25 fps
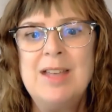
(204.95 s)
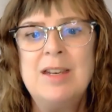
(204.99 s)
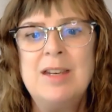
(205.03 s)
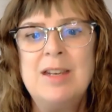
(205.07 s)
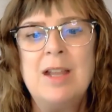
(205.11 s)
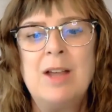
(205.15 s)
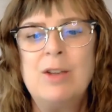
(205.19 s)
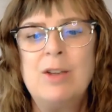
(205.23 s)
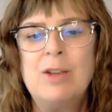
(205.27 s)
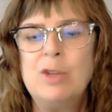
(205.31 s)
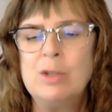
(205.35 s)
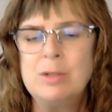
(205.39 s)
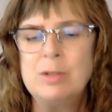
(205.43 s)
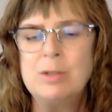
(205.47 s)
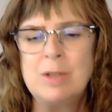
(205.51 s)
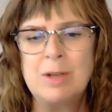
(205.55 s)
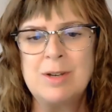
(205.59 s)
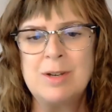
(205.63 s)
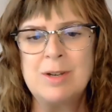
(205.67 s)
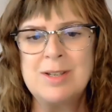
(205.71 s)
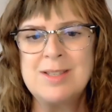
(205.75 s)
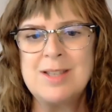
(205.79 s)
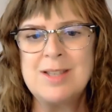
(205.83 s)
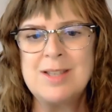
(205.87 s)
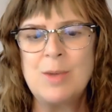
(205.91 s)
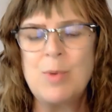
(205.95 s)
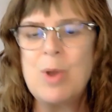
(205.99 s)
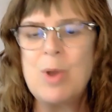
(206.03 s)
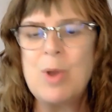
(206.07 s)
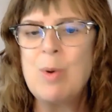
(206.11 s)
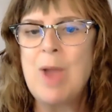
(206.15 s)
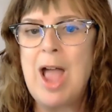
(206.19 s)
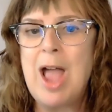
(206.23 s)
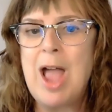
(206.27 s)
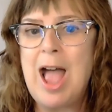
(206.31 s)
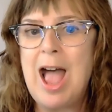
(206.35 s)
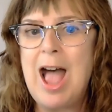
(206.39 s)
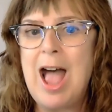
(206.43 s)
Now you'll notice that we
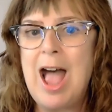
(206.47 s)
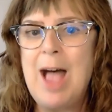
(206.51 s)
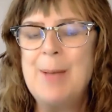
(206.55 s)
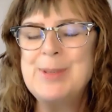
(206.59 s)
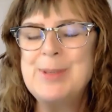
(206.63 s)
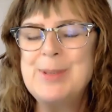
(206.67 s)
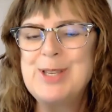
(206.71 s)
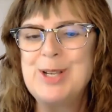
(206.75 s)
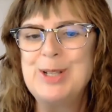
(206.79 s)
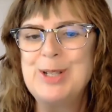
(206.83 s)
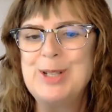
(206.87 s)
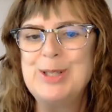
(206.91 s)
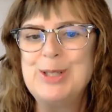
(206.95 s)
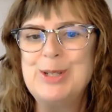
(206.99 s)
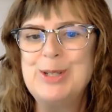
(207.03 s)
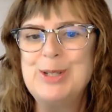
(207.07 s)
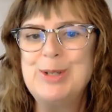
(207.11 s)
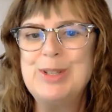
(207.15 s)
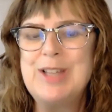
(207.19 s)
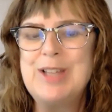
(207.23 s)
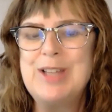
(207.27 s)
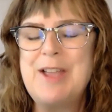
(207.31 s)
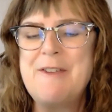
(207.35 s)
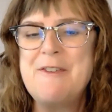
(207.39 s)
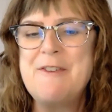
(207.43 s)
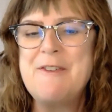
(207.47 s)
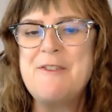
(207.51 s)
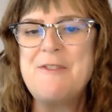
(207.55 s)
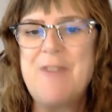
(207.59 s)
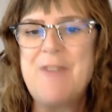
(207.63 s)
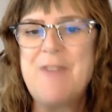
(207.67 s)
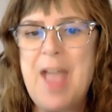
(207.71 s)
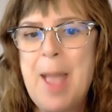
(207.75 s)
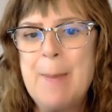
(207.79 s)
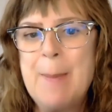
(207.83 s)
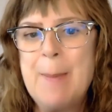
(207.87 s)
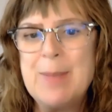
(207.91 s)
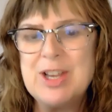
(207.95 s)
were absolutely
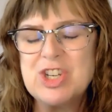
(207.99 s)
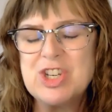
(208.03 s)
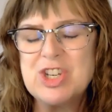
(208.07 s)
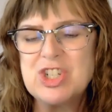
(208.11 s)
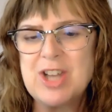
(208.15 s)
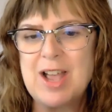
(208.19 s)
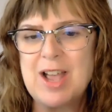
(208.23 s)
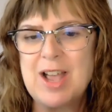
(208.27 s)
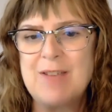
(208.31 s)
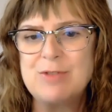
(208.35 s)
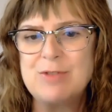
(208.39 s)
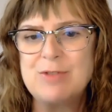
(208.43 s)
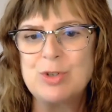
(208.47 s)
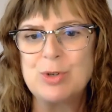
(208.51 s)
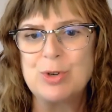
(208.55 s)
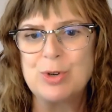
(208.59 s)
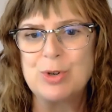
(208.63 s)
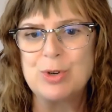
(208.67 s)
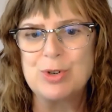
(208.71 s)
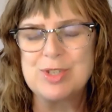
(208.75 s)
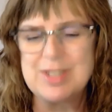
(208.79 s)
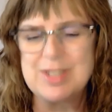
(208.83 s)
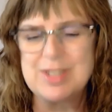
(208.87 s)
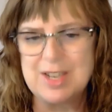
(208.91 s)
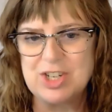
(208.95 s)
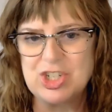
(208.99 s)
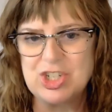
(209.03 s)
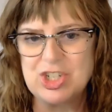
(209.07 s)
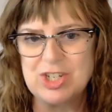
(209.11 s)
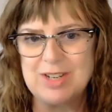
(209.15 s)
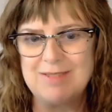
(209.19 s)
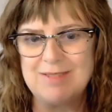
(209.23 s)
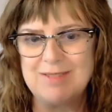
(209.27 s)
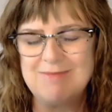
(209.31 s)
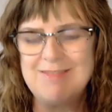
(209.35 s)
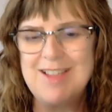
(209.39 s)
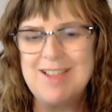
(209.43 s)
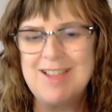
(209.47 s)
famished after her
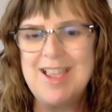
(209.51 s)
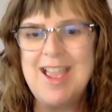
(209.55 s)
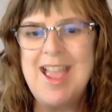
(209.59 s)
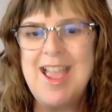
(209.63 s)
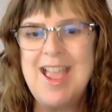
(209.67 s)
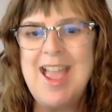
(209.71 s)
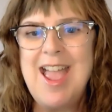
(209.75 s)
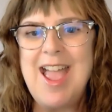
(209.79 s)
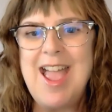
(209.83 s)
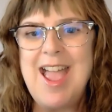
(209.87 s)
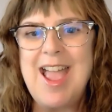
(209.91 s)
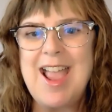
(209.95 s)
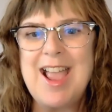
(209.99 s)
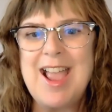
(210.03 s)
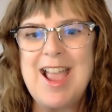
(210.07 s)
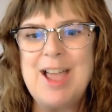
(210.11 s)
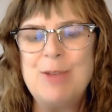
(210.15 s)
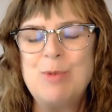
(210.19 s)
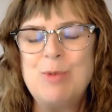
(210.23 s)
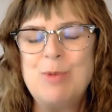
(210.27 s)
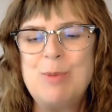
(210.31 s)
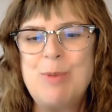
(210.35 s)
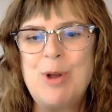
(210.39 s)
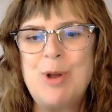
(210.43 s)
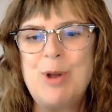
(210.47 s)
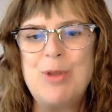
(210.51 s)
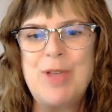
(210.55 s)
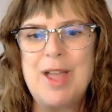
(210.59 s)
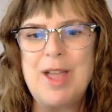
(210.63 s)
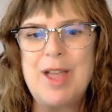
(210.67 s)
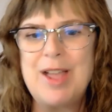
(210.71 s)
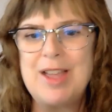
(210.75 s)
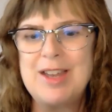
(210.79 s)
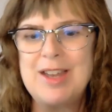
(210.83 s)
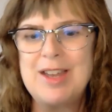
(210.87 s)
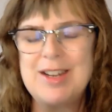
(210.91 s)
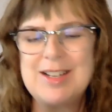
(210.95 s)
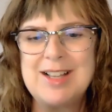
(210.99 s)
session and we both
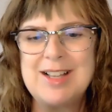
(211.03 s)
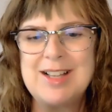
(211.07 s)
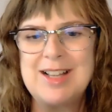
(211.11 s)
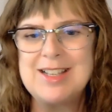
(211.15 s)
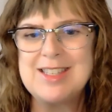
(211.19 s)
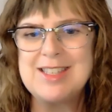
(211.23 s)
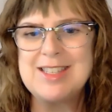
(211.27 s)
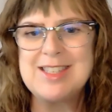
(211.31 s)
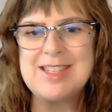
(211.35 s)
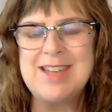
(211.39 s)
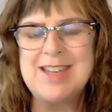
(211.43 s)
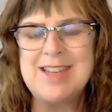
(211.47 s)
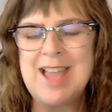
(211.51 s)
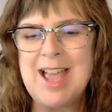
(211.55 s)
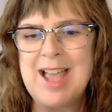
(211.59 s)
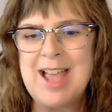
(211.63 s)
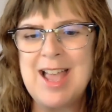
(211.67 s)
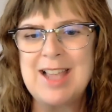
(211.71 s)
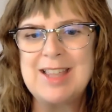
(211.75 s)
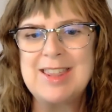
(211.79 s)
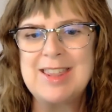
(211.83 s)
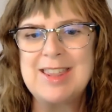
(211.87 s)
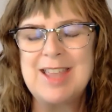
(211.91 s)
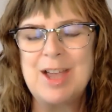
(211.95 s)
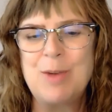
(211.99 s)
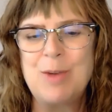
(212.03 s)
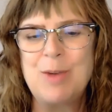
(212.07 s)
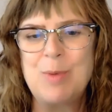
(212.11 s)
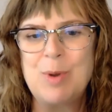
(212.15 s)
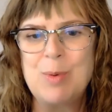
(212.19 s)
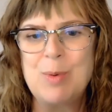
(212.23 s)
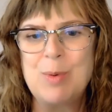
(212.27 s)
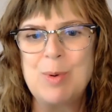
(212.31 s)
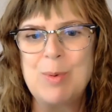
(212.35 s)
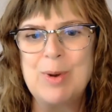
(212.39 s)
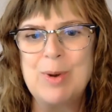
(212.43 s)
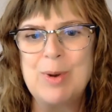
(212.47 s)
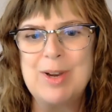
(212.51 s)
had a, a snack that we
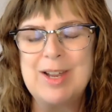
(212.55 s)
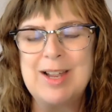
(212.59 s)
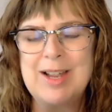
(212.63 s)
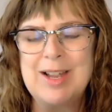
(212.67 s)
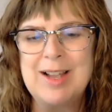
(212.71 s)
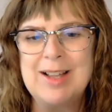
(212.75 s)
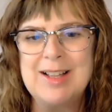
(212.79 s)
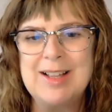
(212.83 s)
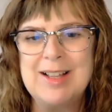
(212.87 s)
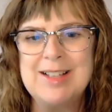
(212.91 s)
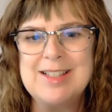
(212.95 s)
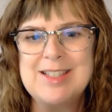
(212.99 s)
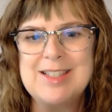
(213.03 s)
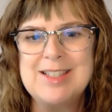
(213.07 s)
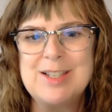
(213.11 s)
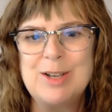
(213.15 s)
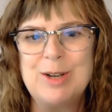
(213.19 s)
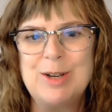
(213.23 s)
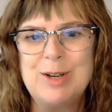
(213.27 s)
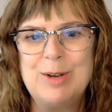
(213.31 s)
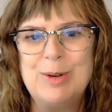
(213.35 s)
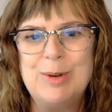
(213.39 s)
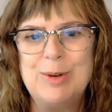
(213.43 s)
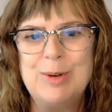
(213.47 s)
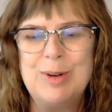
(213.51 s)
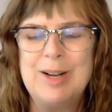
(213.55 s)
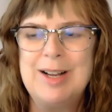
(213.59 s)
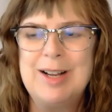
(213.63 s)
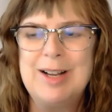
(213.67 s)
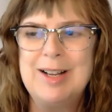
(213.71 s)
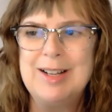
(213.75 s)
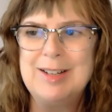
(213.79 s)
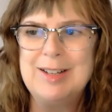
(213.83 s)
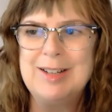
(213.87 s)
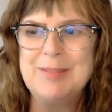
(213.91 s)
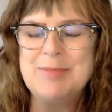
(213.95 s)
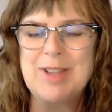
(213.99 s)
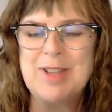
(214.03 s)
were working on. So
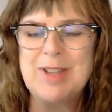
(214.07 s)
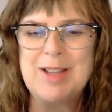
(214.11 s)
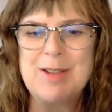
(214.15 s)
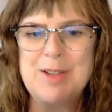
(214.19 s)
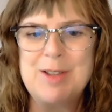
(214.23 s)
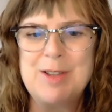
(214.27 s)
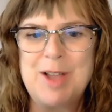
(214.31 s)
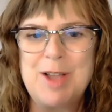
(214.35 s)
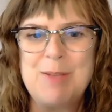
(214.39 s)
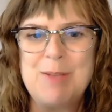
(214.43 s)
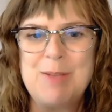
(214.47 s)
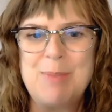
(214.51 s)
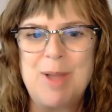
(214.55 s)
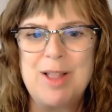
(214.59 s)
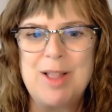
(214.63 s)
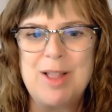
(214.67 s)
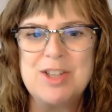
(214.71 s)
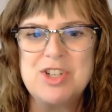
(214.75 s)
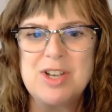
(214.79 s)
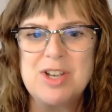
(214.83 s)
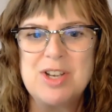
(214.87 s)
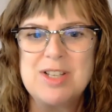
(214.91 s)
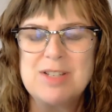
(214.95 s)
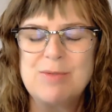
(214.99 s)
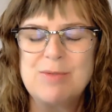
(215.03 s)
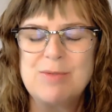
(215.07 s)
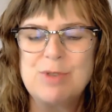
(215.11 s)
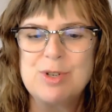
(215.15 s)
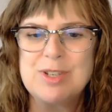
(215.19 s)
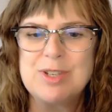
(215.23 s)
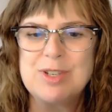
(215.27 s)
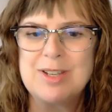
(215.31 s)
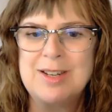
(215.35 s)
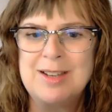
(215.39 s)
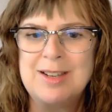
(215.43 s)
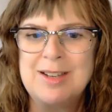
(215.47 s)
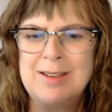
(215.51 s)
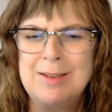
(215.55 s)
um, I, I apologize if there's
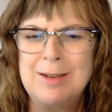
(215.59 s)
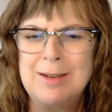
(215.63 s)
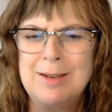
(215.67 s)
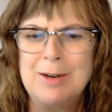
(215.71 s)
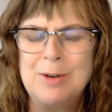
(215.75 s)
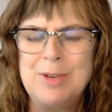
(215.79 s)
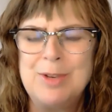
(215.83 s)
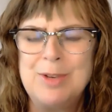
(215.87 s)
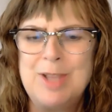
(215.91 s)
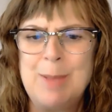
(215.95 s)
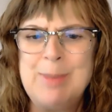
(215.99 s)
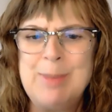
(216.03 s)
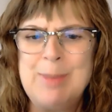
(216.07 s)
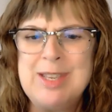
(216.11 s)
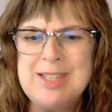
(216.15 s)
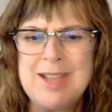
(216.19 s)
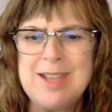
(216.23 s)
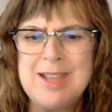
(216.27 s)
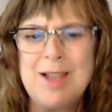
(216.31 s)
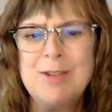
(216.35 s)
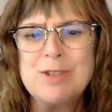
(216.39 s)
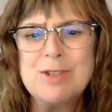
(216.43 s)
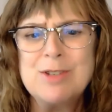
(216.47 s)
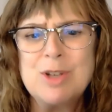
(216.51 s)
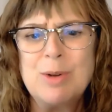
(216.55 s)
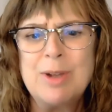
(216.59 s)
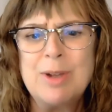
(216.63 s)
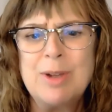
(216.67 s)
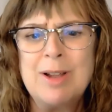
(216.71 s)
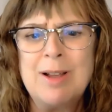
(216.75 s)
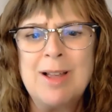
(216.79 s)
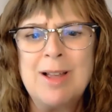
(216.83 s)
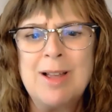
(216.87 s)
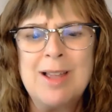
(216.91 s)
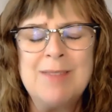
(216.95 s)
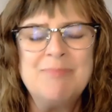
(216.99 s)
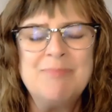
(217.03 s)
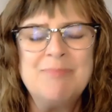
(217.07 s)
any, you know, yummy sounds going
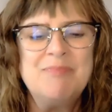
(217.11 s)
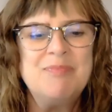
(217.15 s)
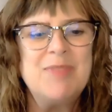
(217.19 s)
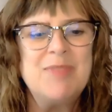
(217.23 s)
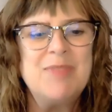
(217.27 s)
on.